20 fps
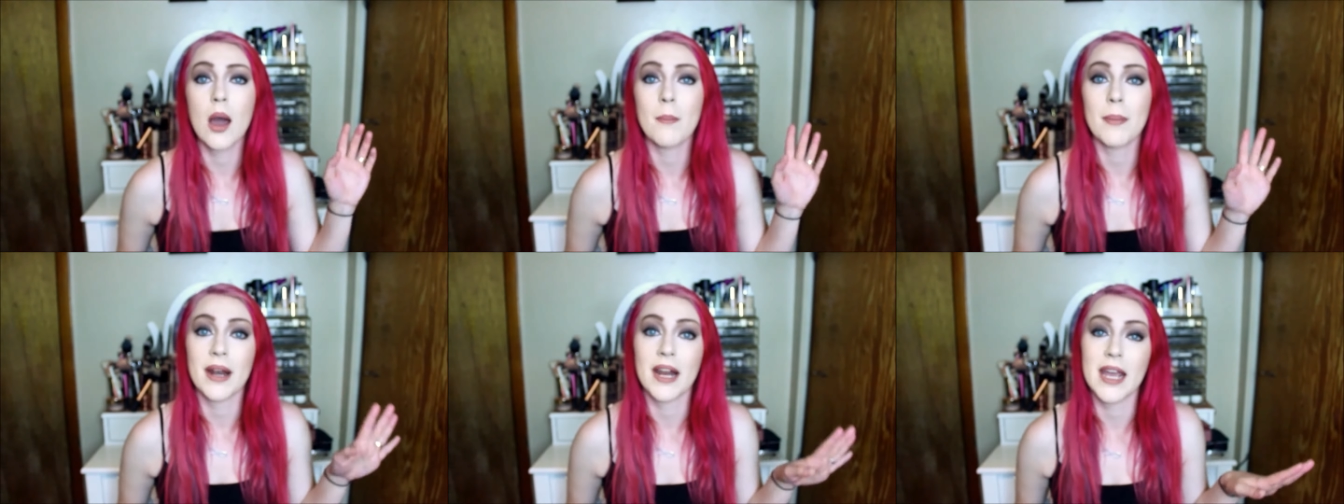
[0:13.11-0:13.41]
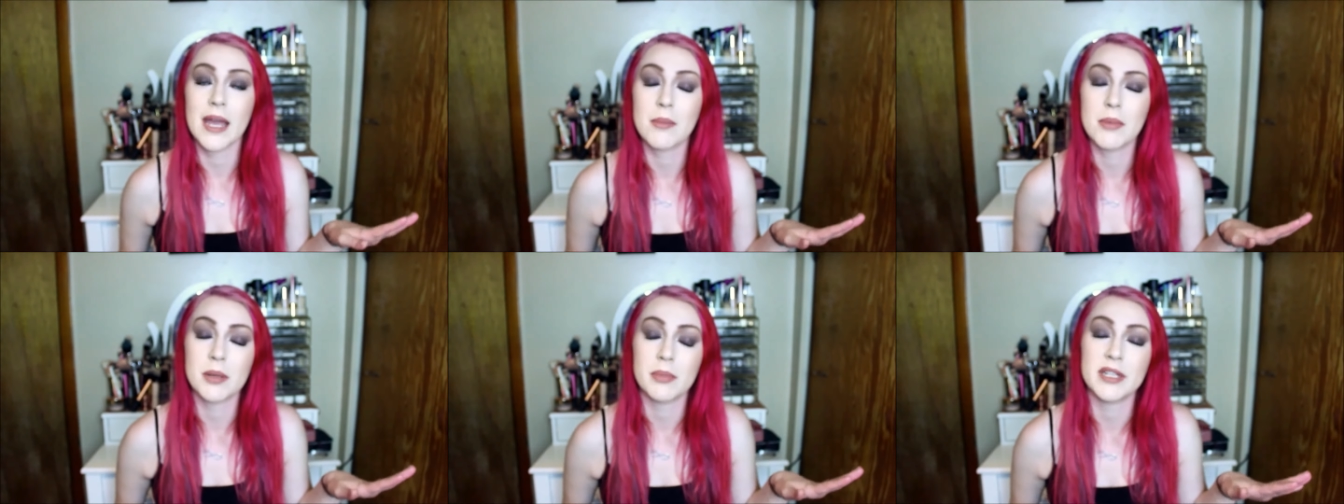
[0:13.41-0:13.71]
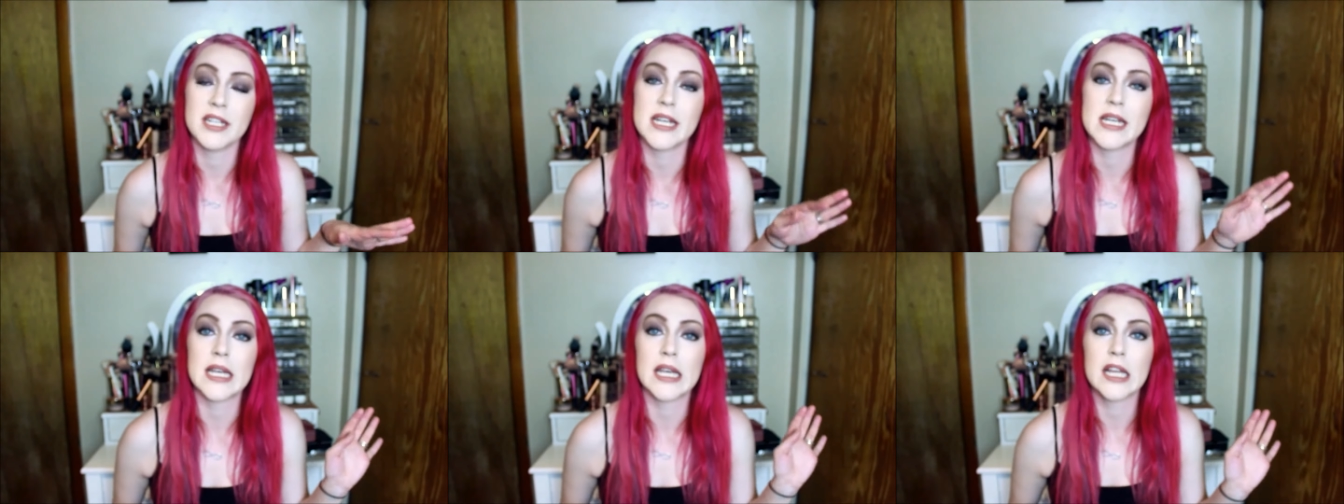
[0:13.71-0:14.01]
but I am going to
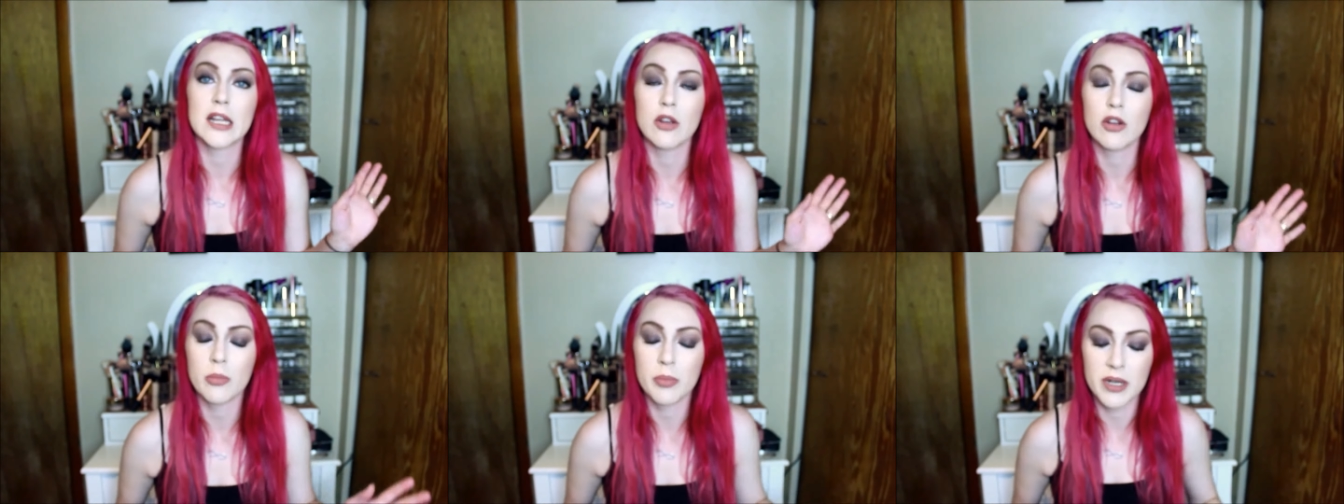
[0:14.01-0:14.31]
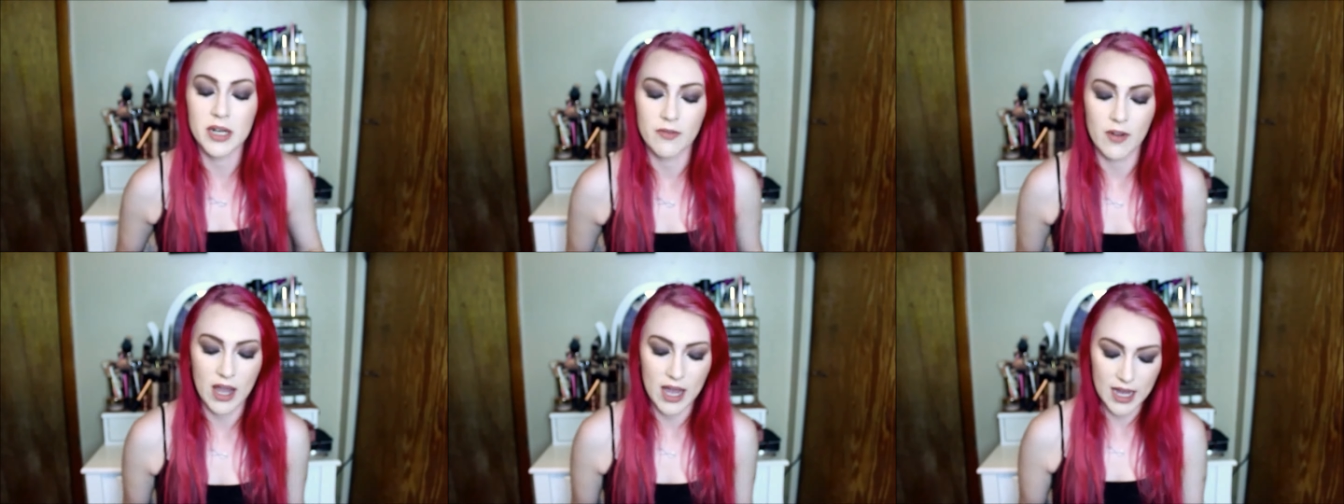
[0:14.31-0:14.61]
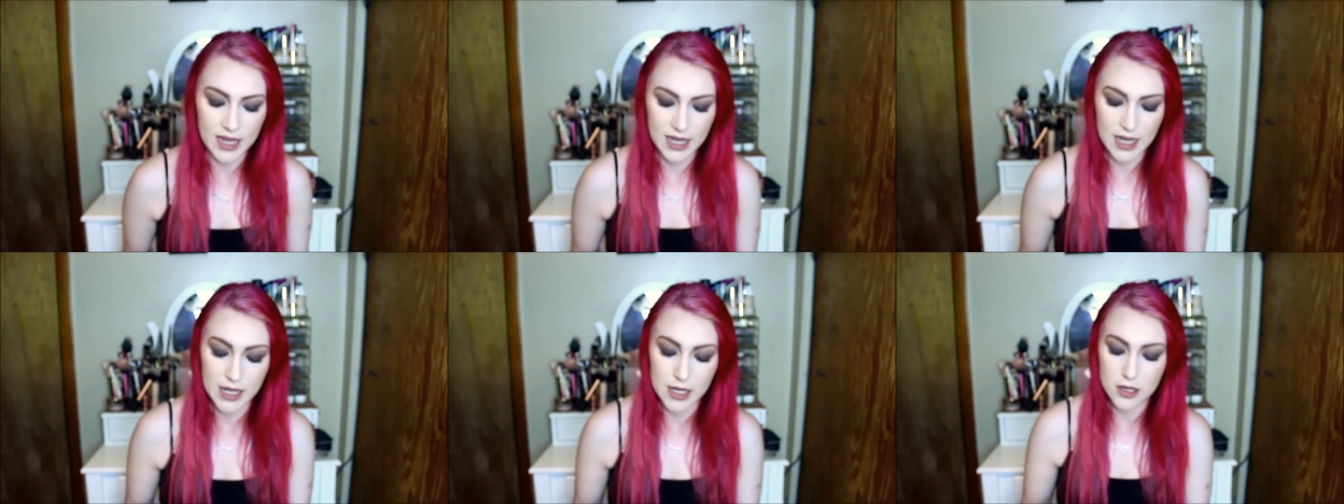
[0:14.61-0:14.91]
be taking a little bit of a
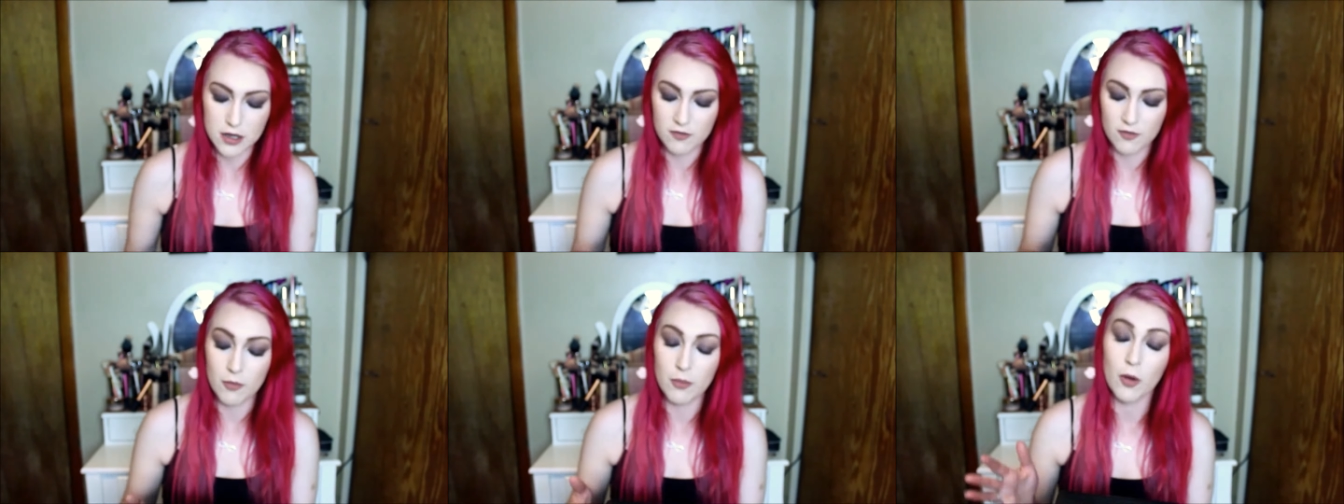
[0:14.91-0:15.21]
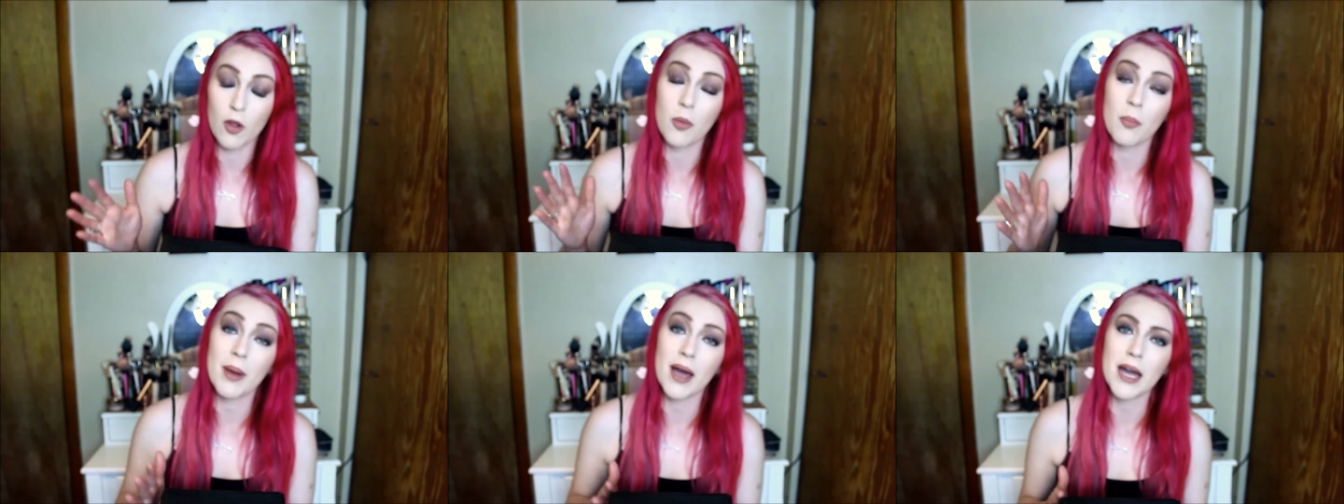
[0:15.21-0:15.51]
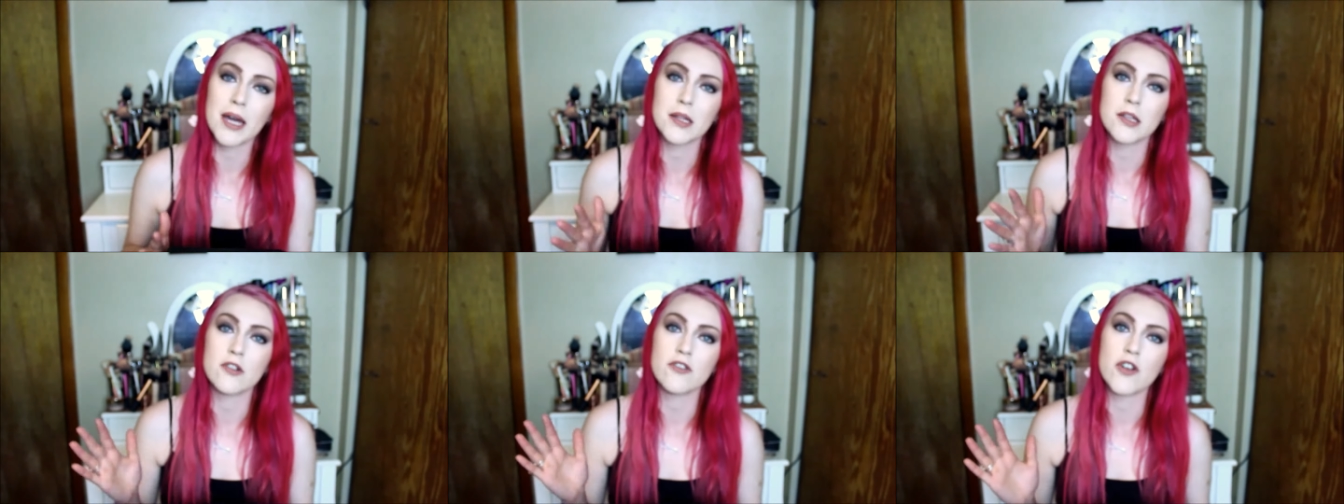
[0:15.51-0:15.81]
hiatus from both
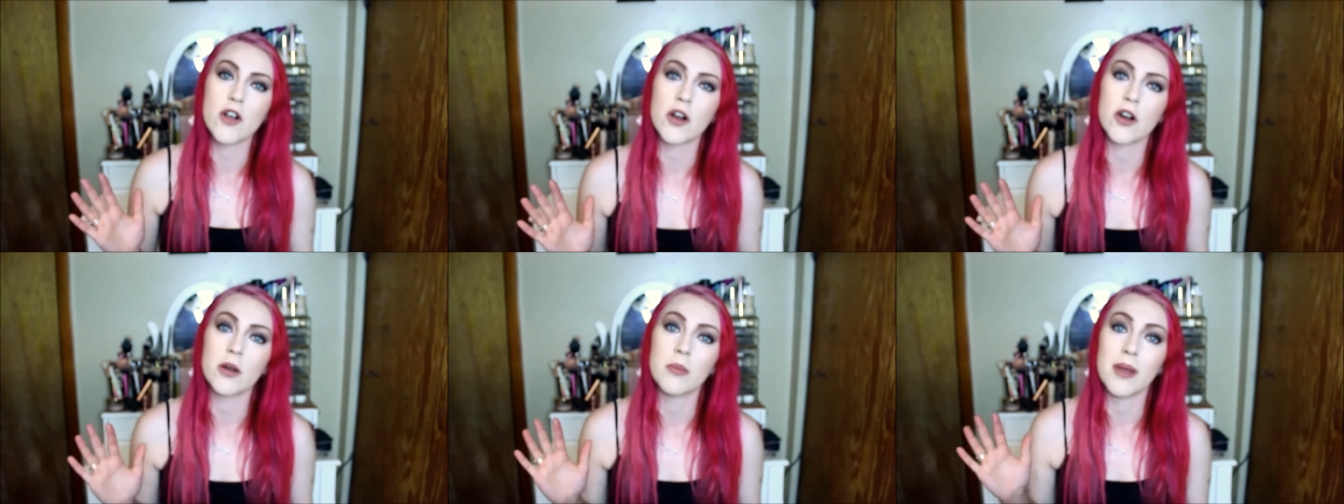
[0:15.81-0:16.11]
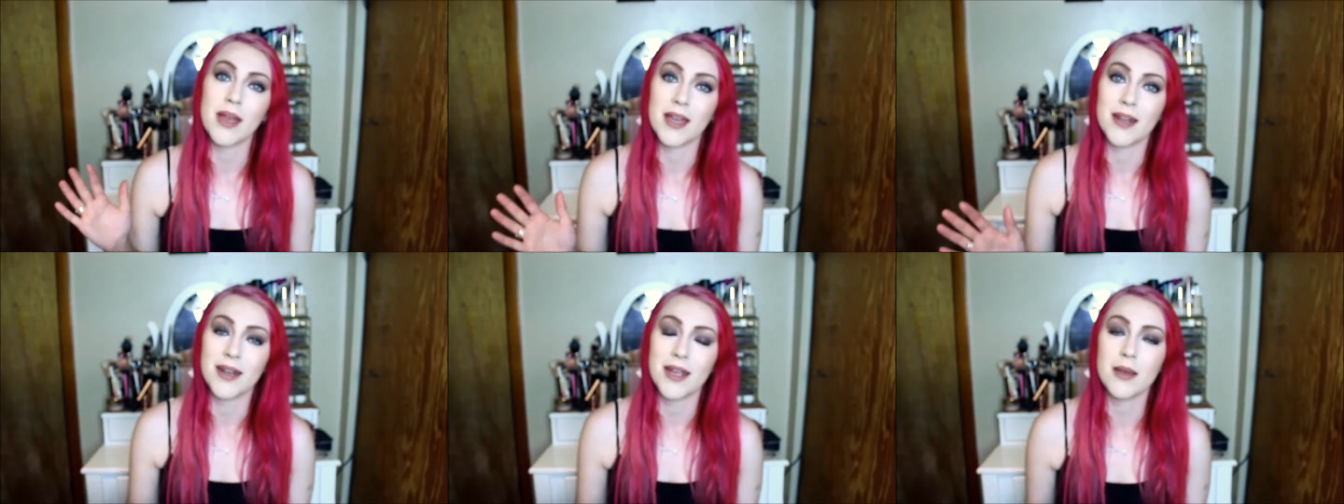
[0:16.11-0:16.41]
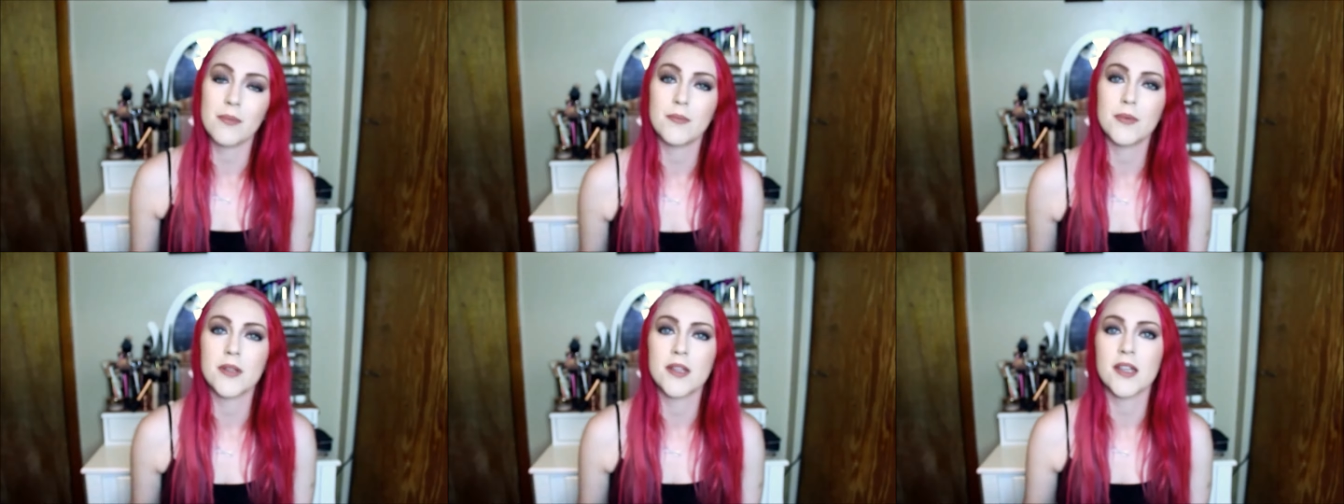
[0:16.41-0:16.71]
BoxyCharm and
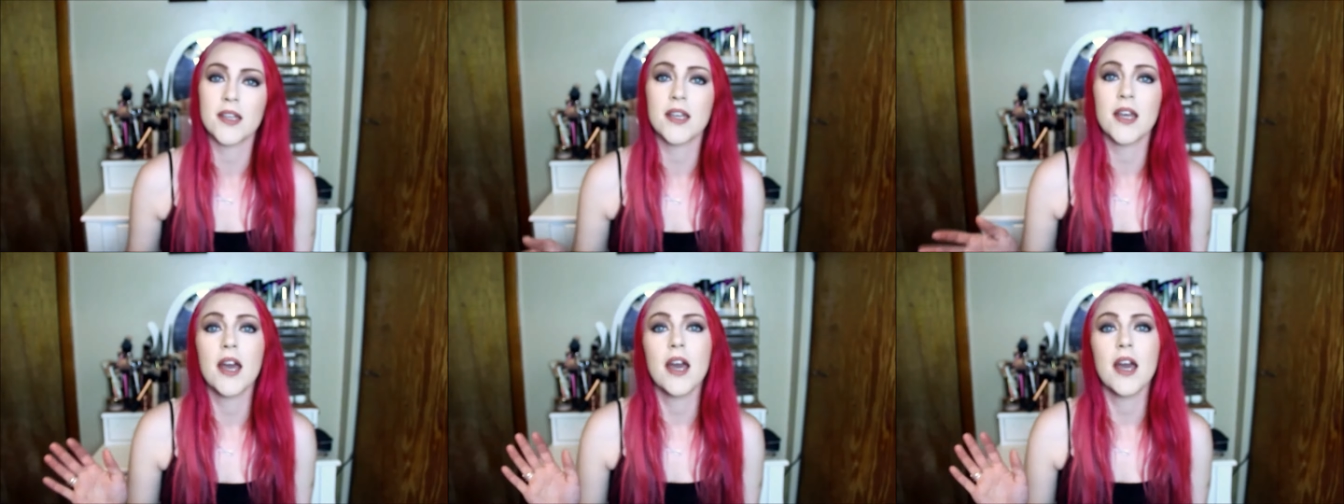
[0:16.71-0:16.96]
Ipsy.